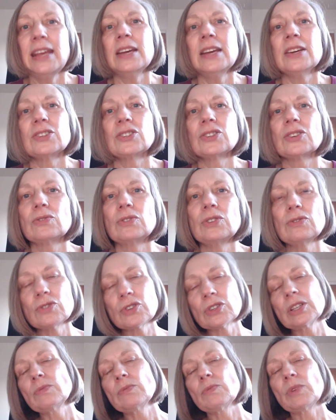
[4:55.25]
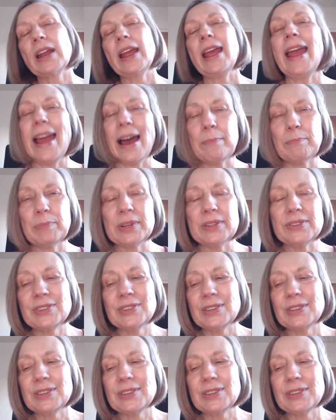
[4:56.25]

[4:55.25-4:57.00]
So usually what happens